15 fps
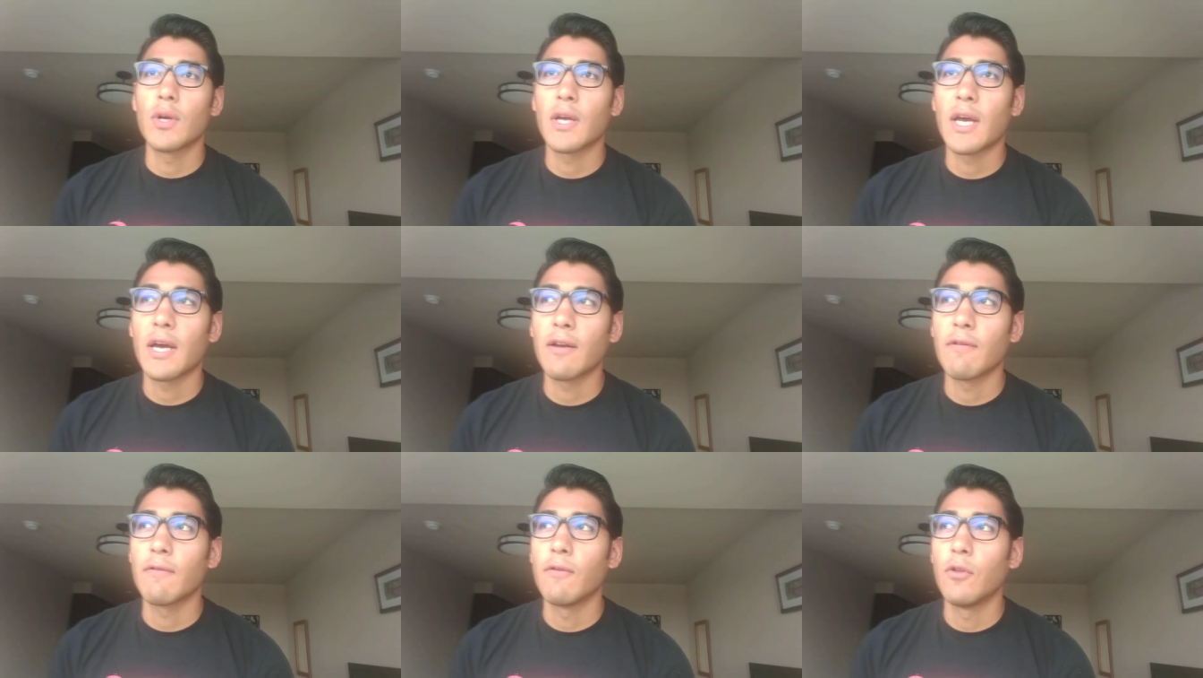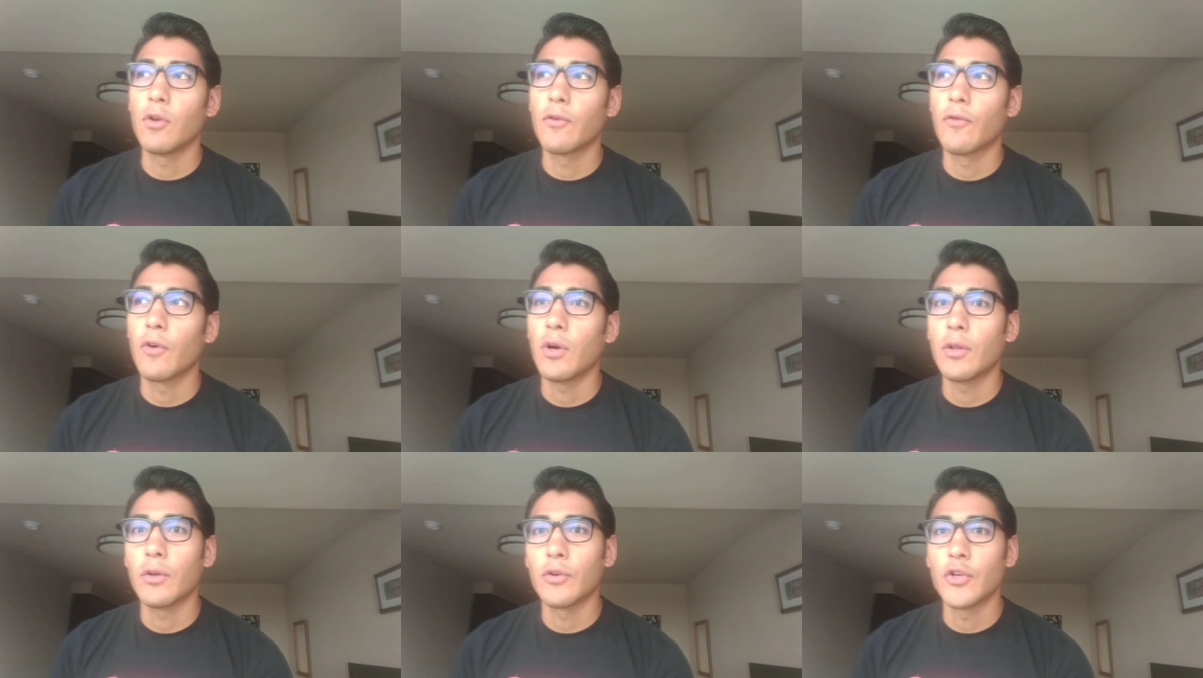kind of look
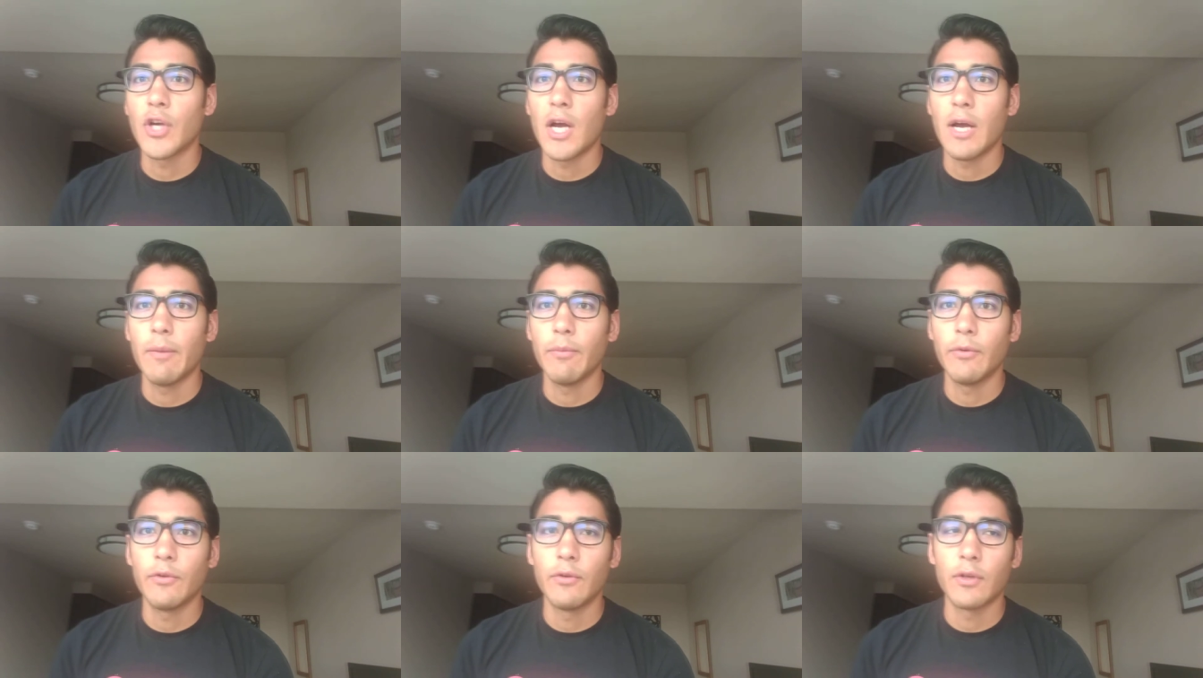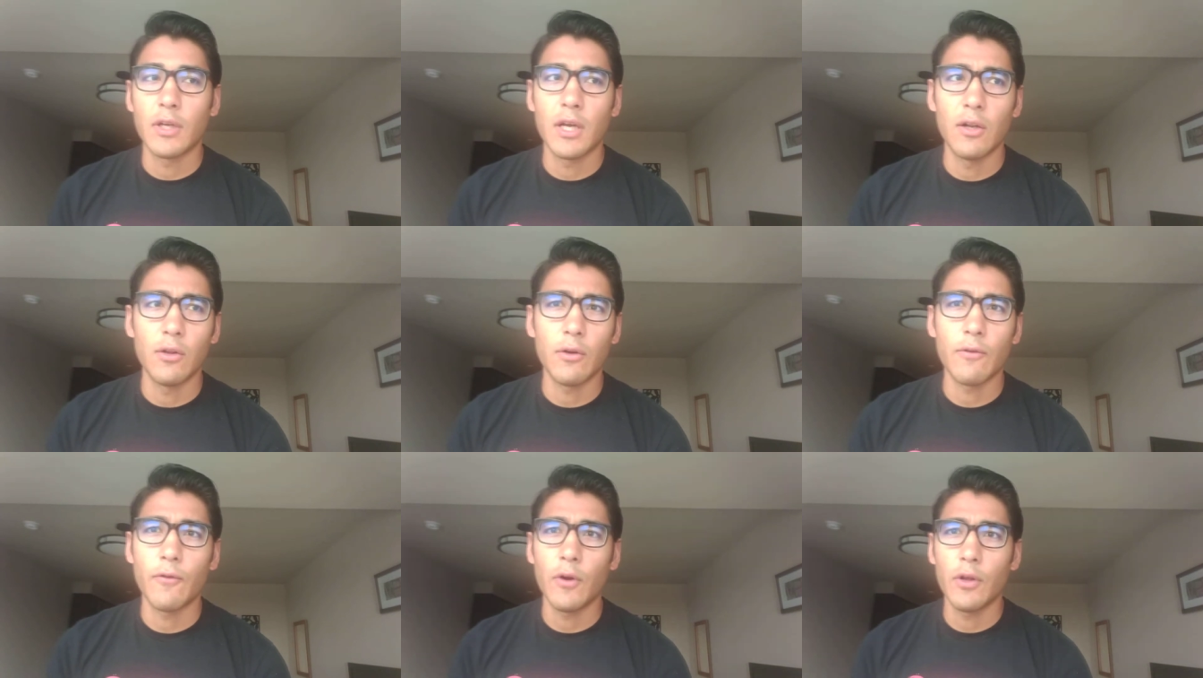for other jobs, kind of
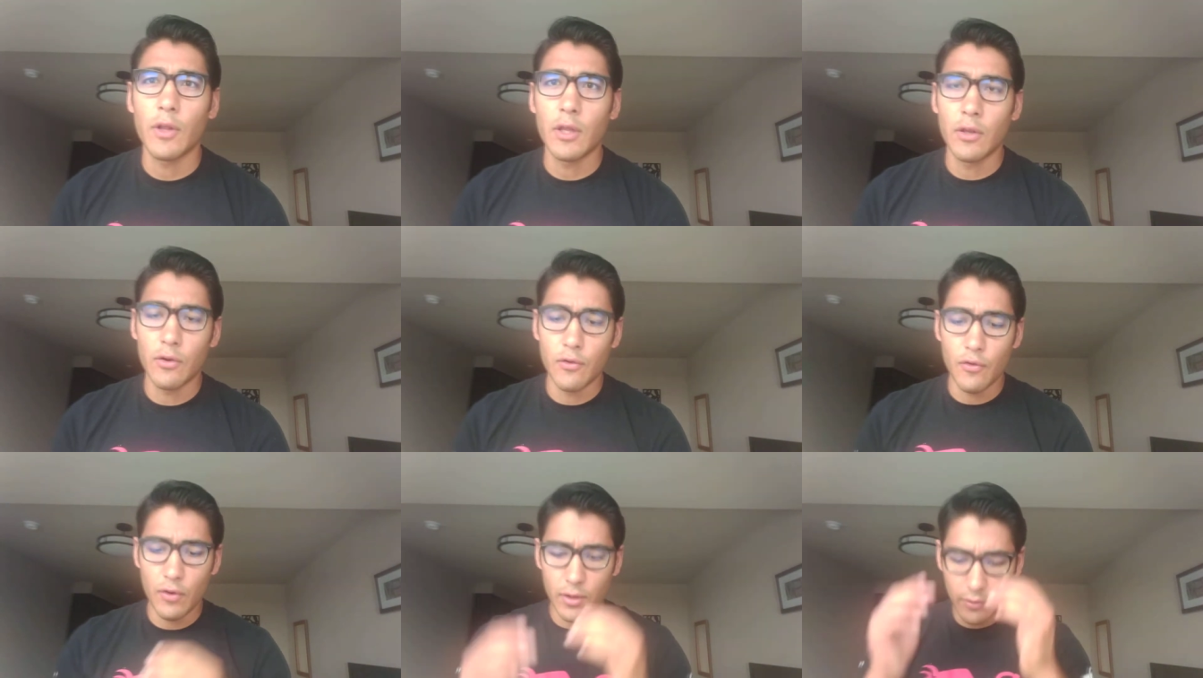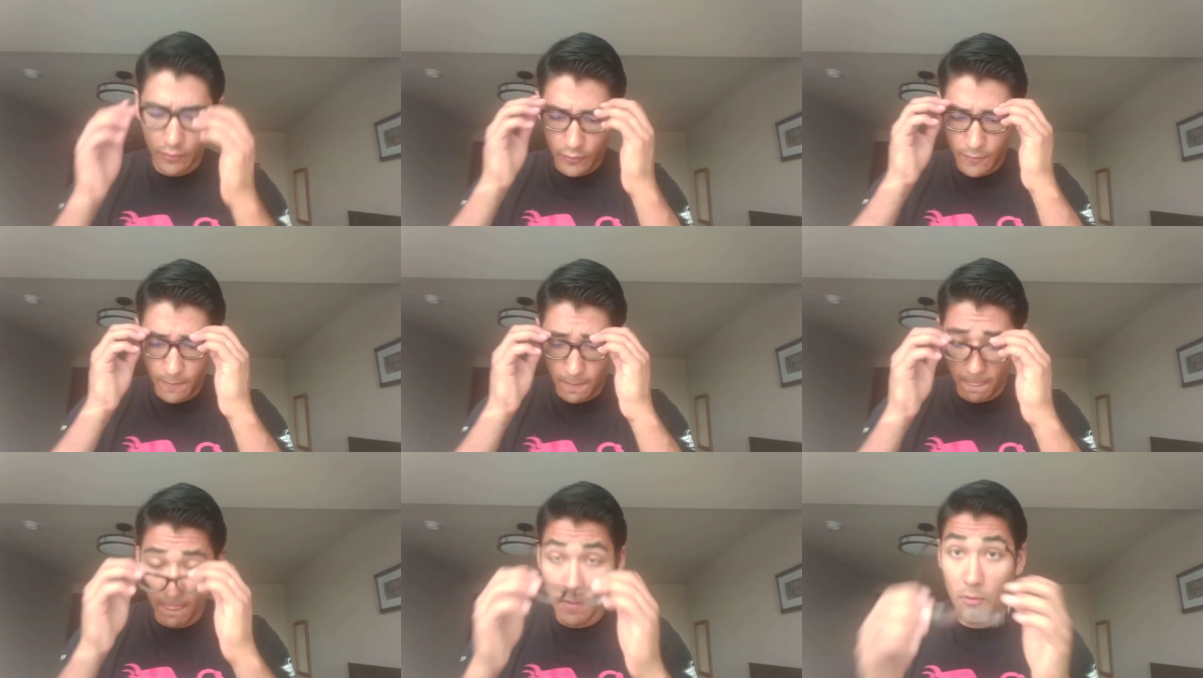look for other industries.
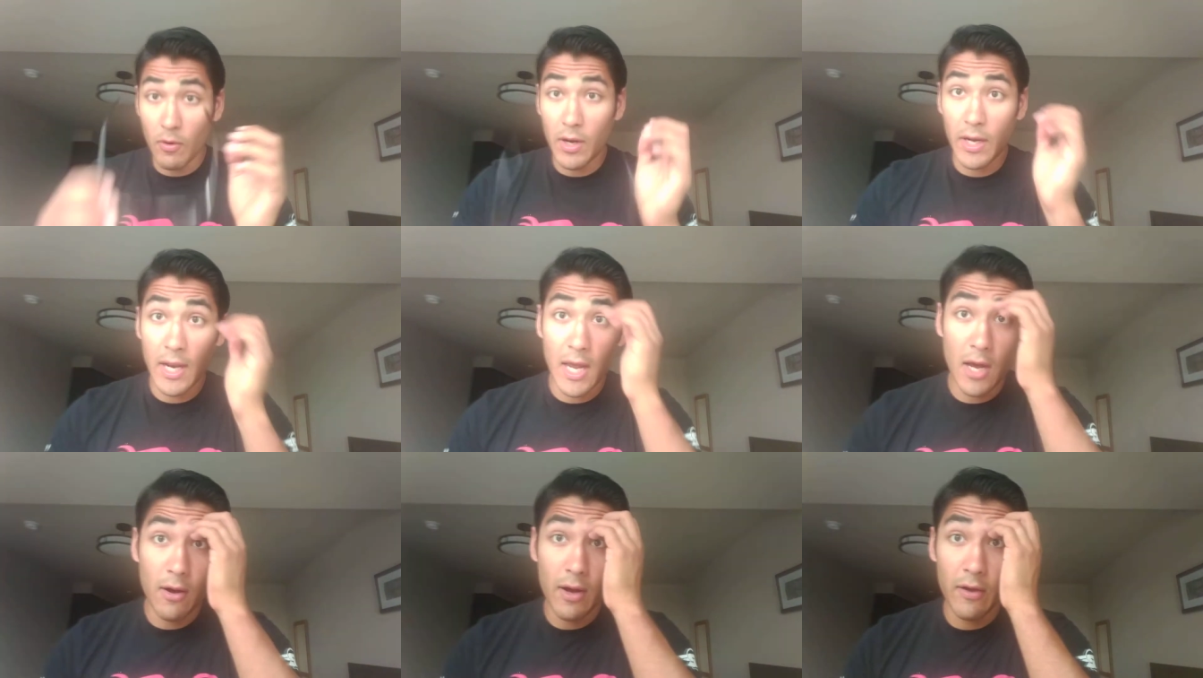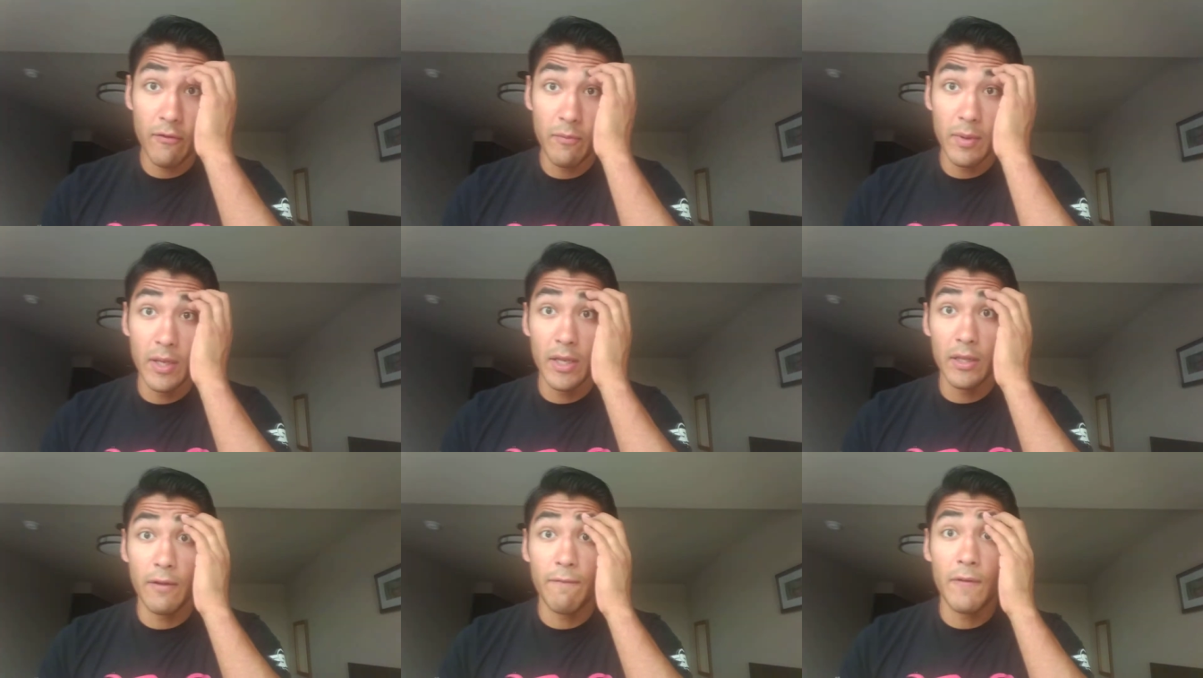Right now, I've been
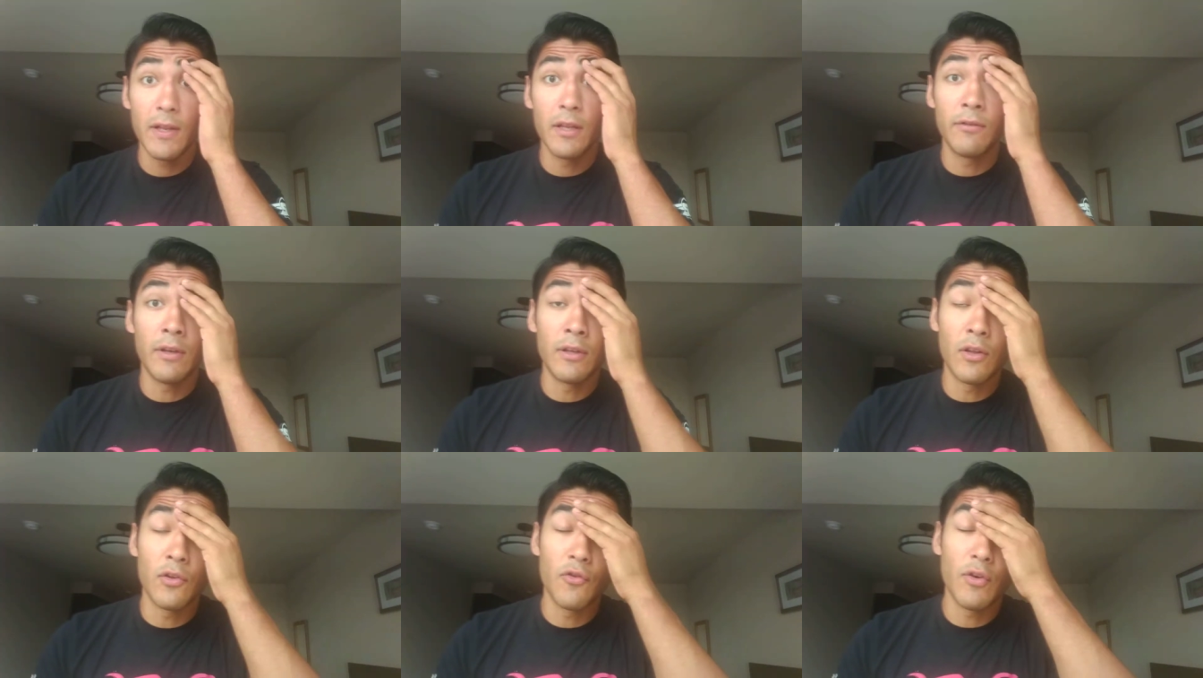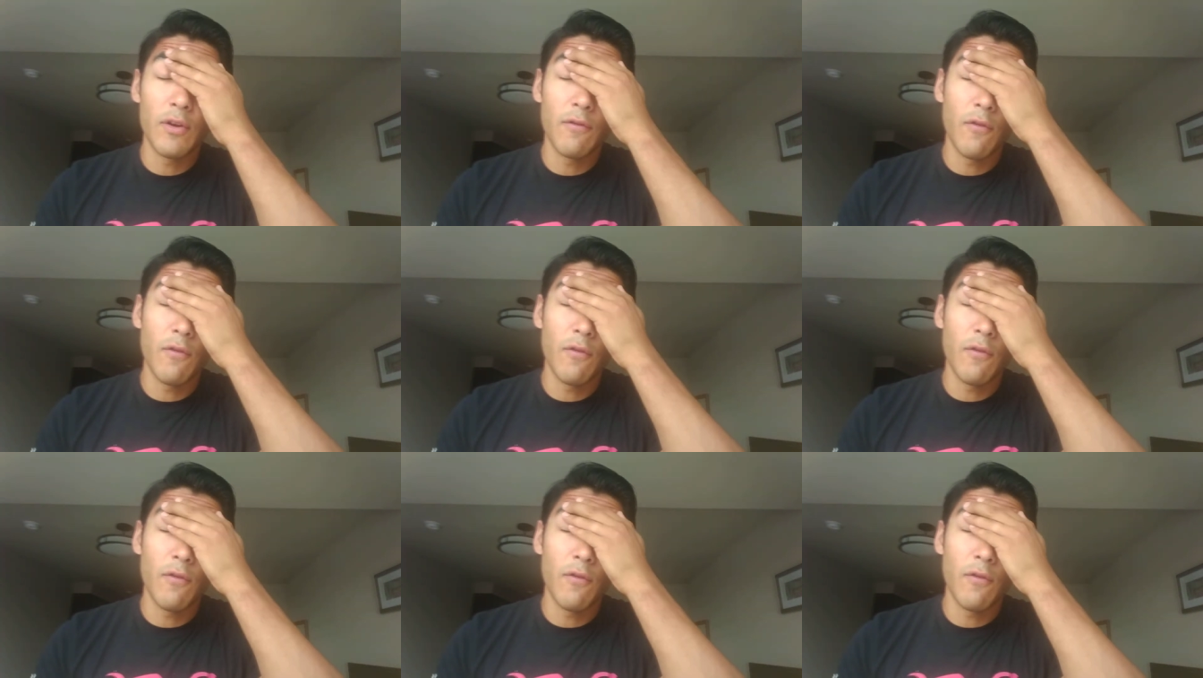in the fitness industry